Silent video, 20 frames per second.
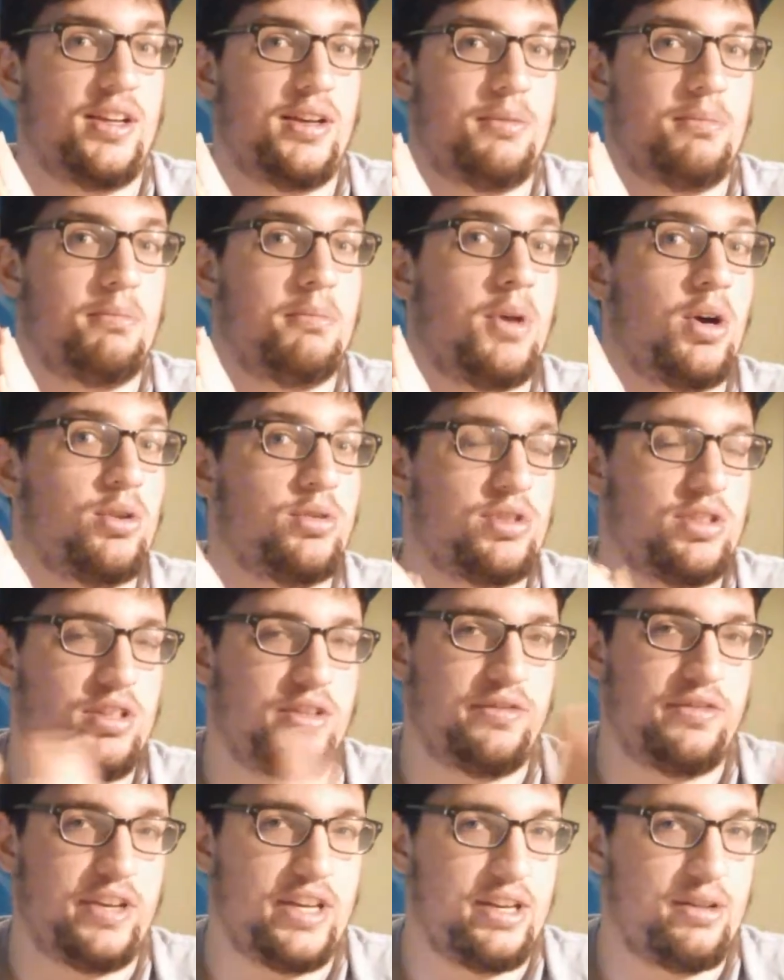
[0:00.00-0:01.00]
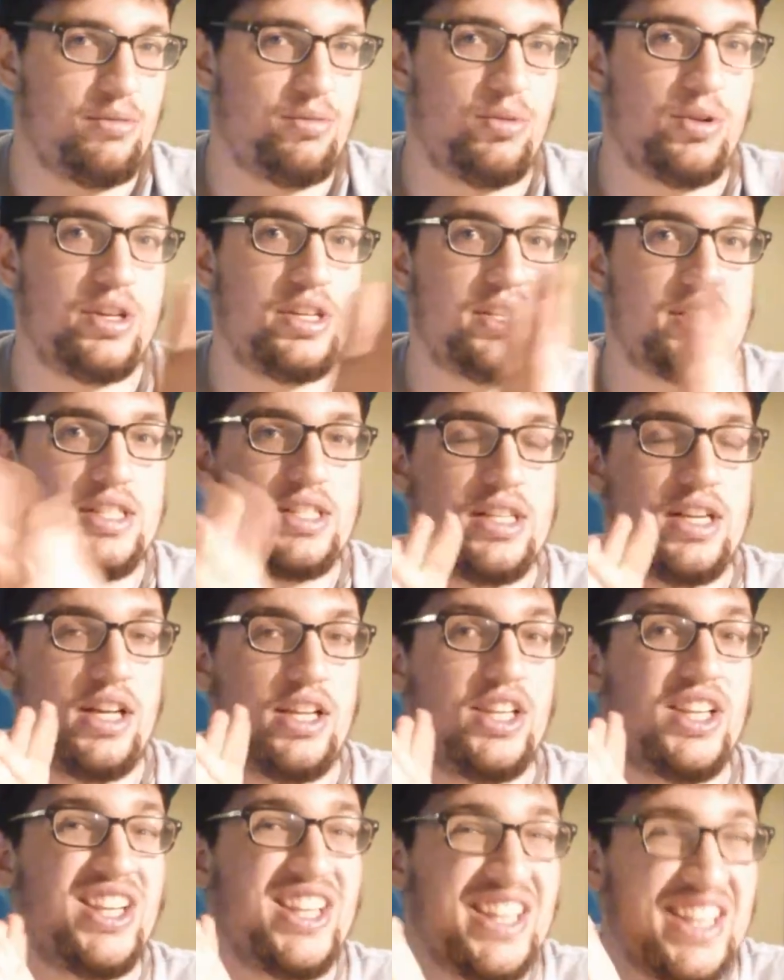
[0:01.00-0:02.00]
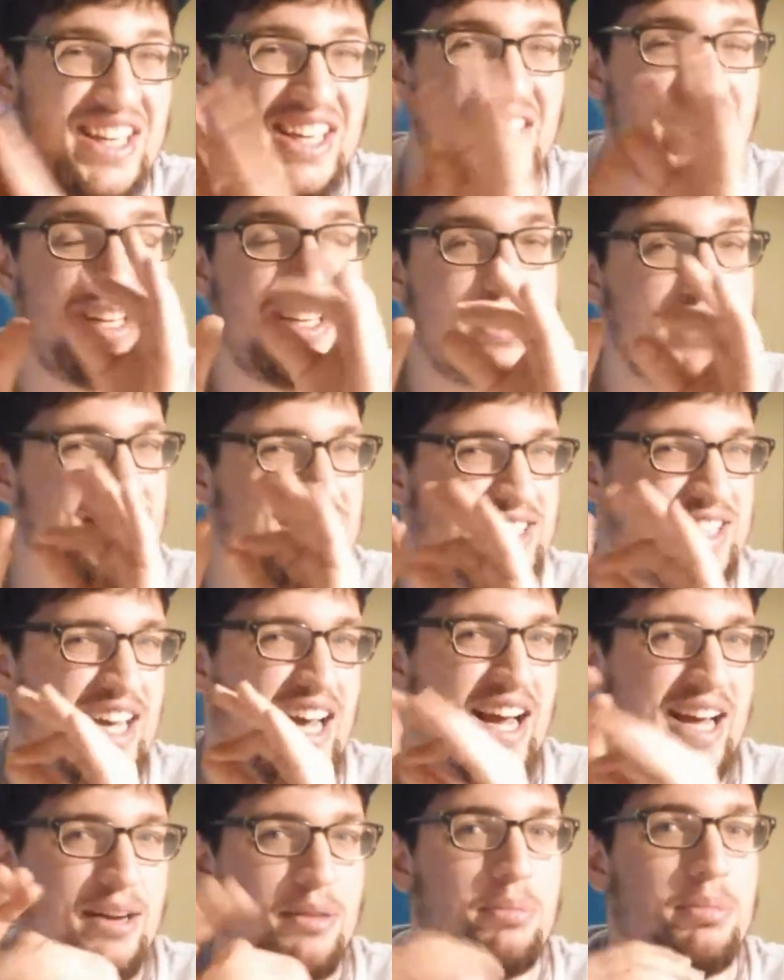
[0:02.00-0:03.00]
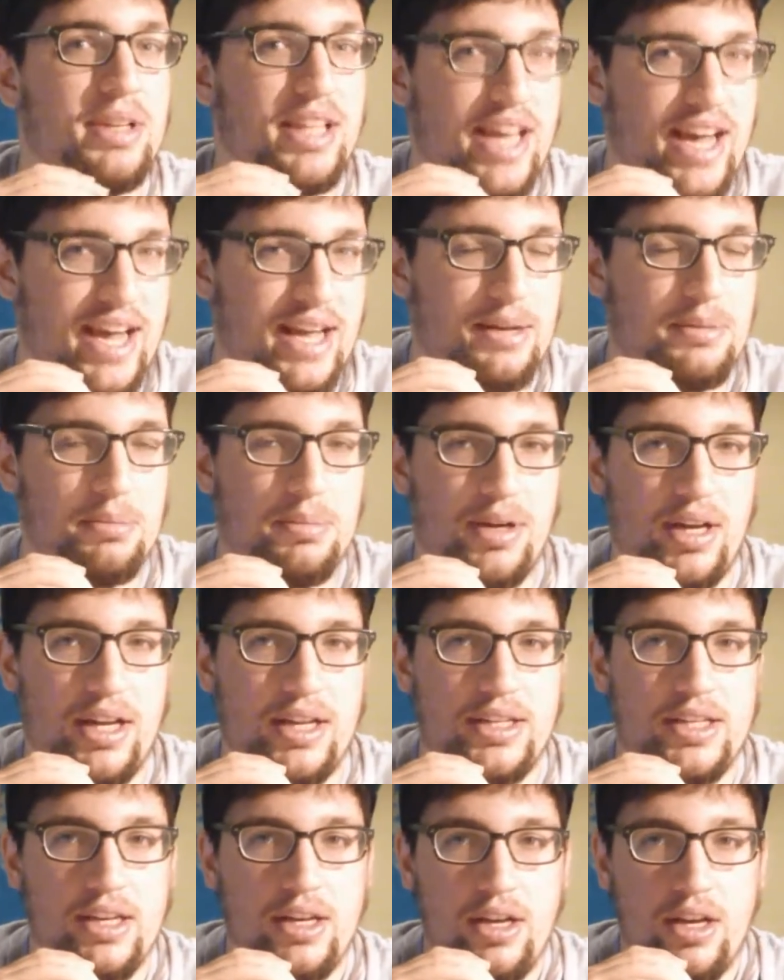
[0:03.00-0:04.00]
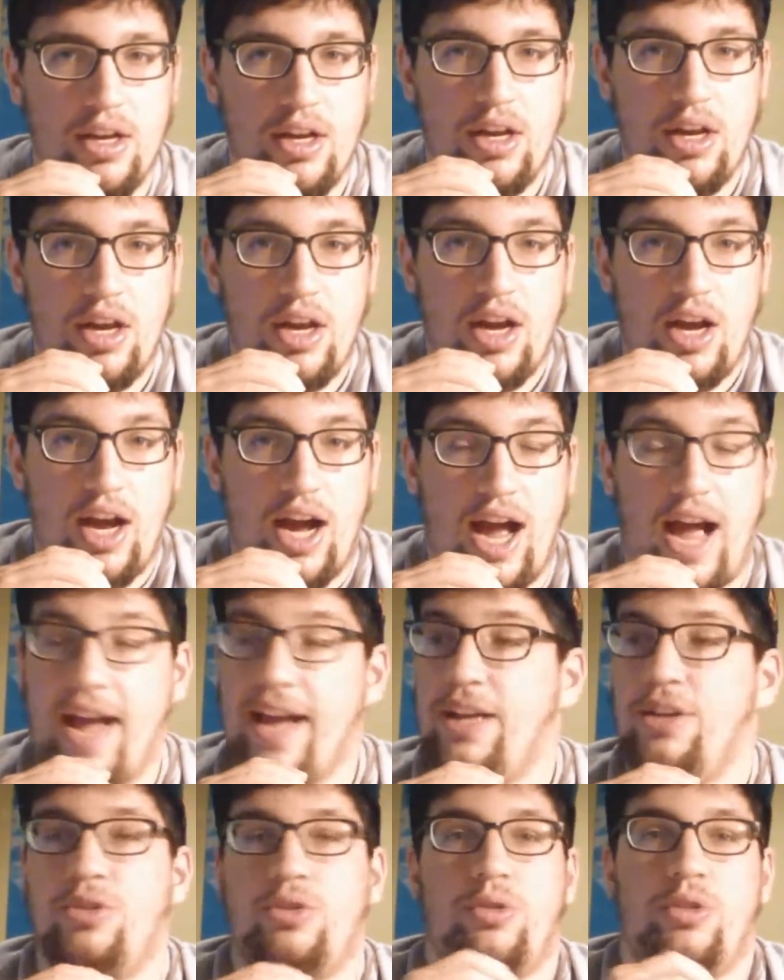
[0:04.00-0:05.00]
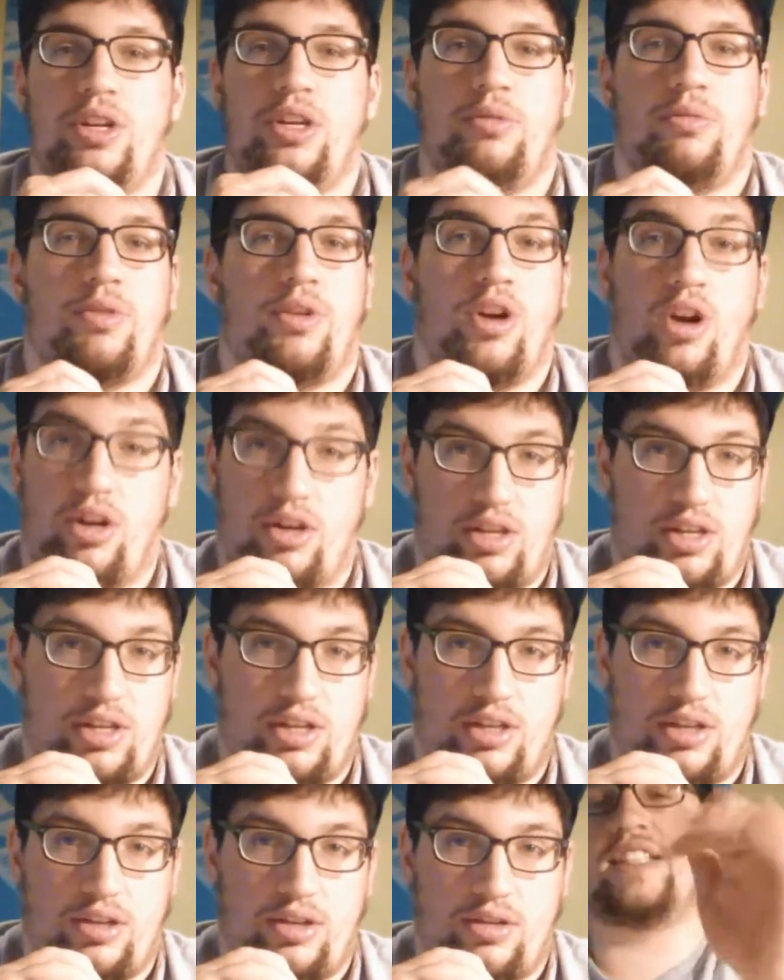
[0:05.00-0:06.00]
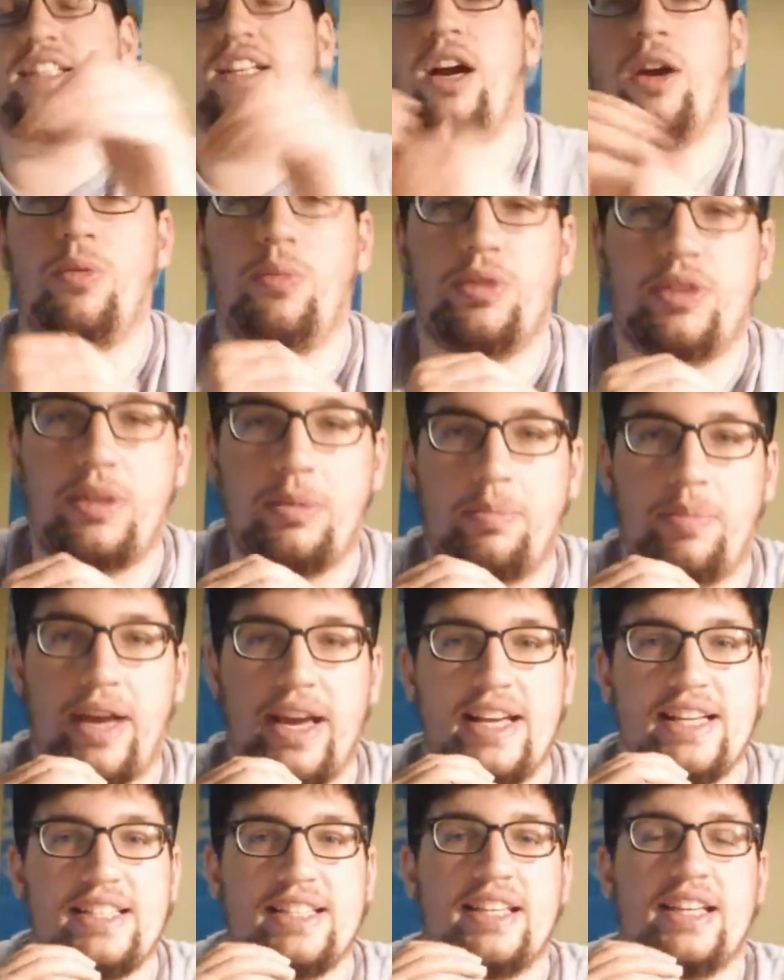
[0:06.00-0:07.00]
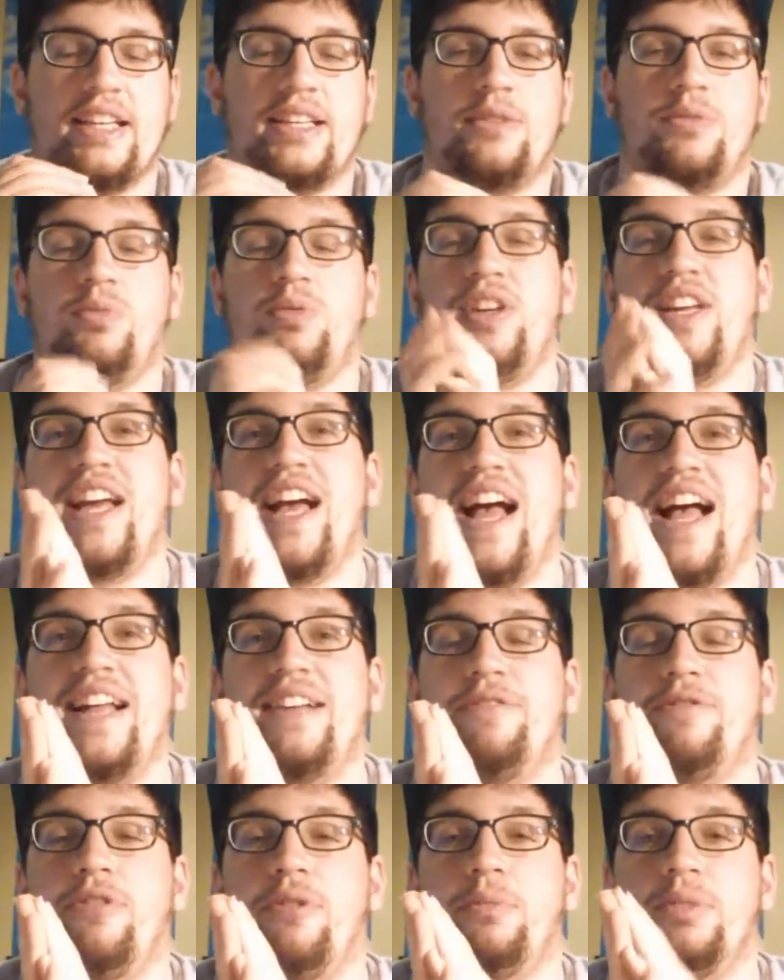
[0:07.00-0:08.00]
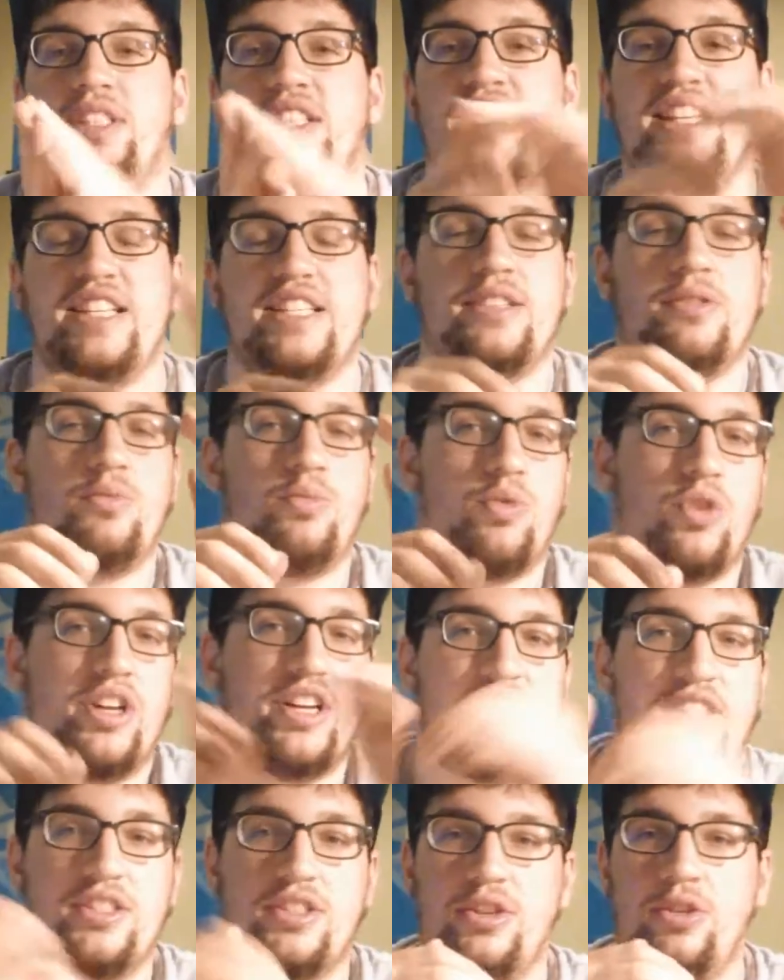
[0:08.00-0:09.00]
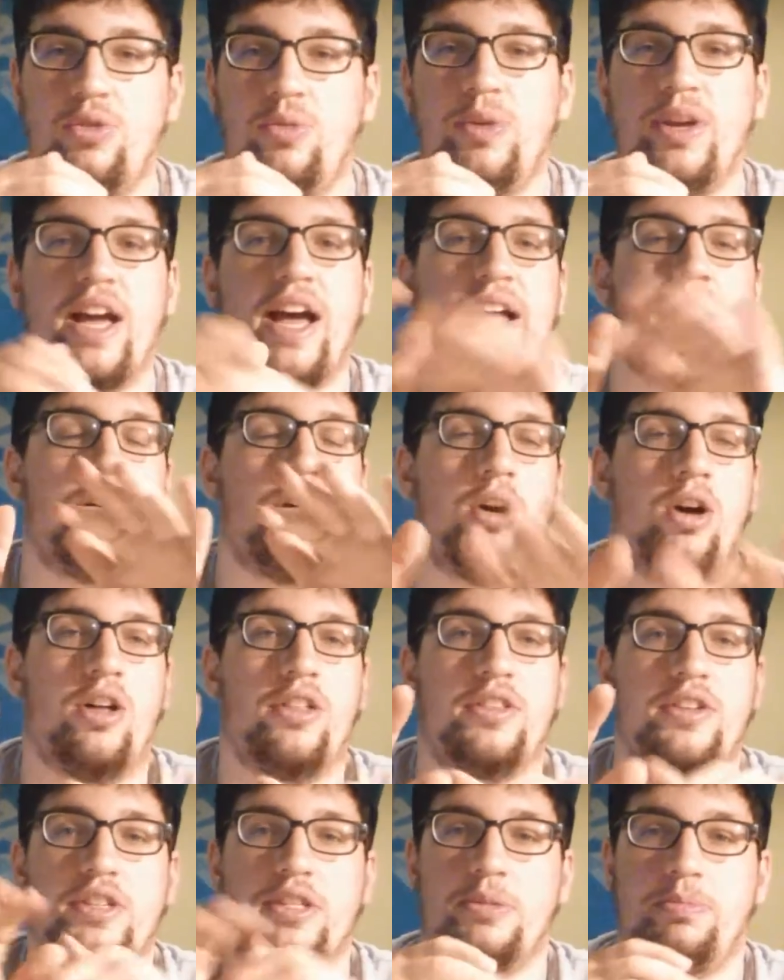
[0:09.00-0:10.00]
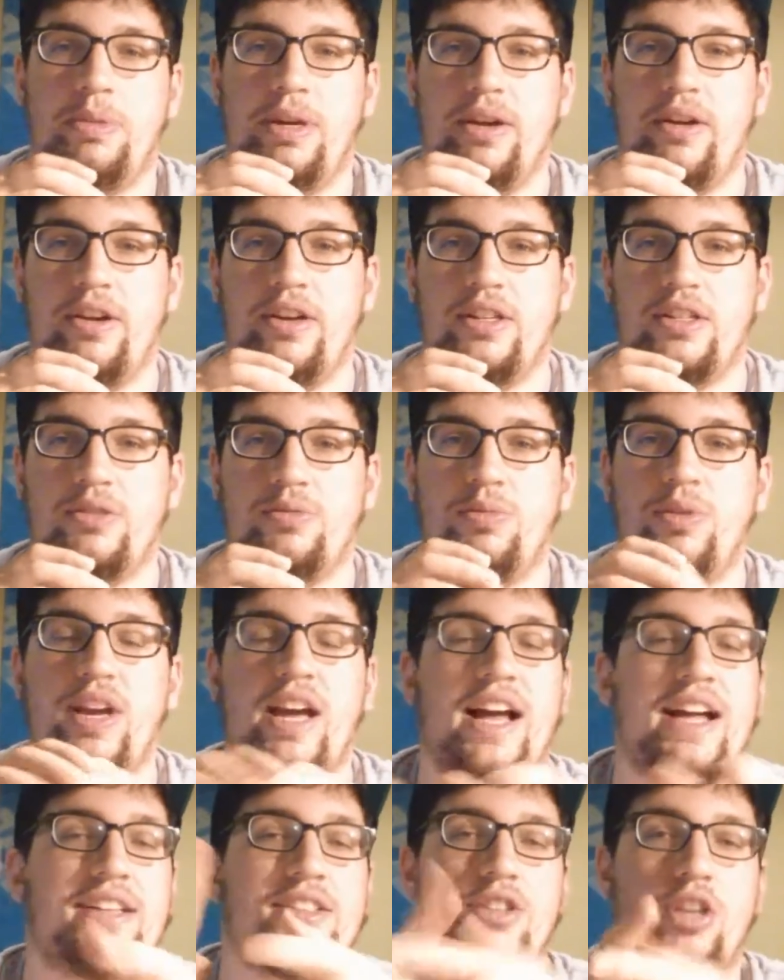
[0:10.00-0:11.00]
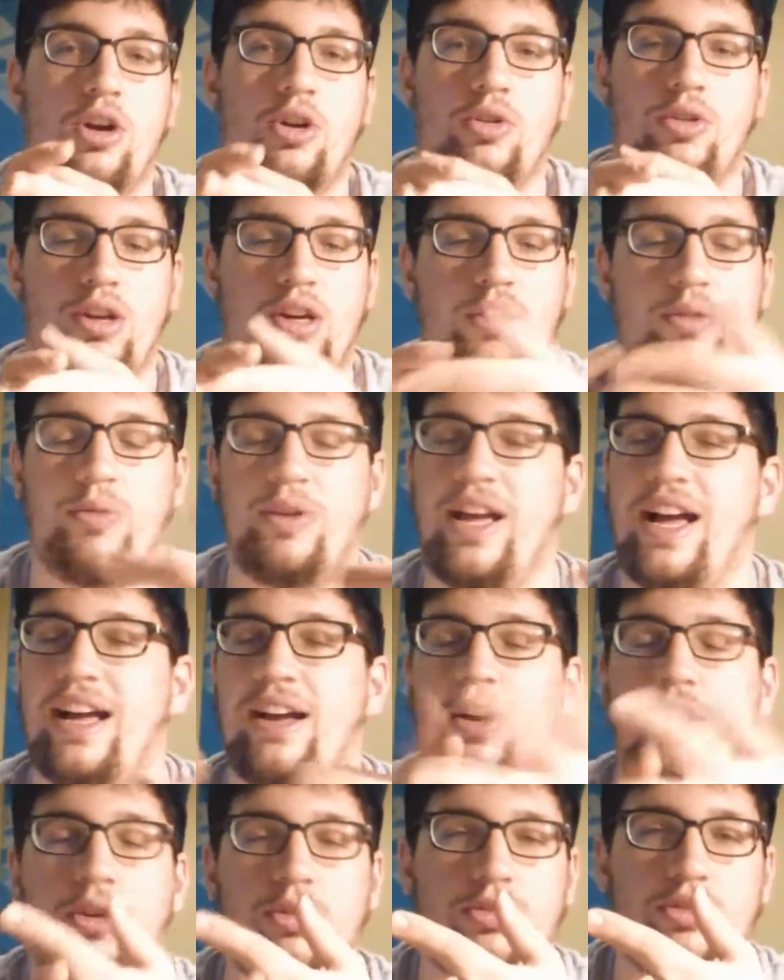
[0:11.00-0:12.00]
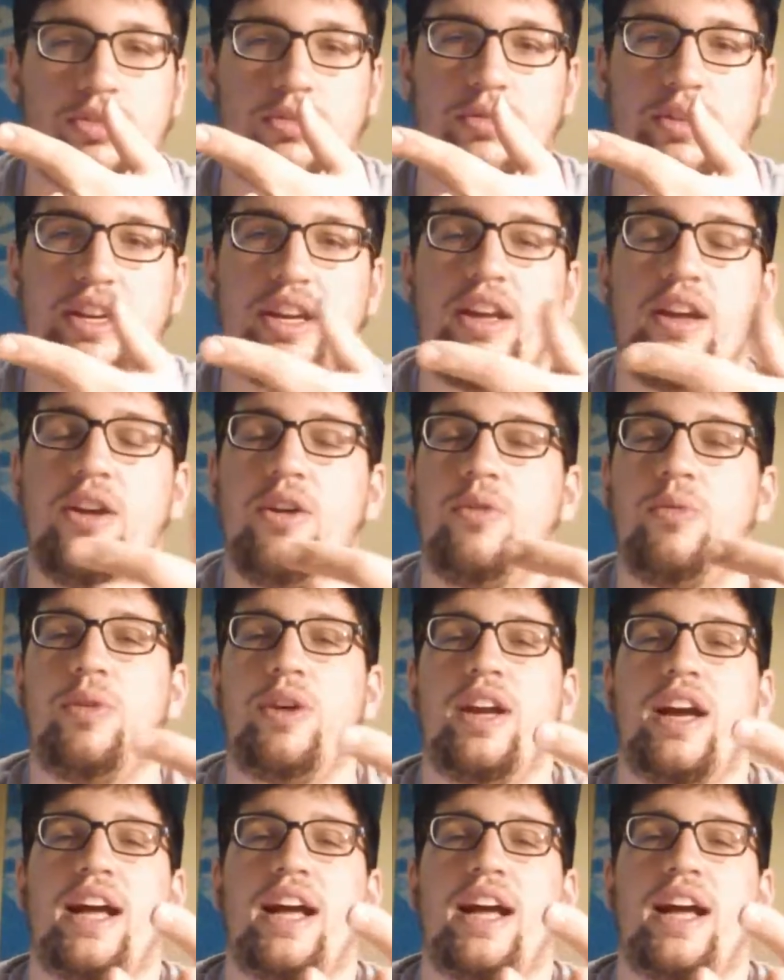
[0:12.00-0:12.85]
Most of it was kind of bland, but I enjoyed it regardless. With the basics, we got from season 1 and 2, we got all the spirits. We got Toka, we got Kotori, we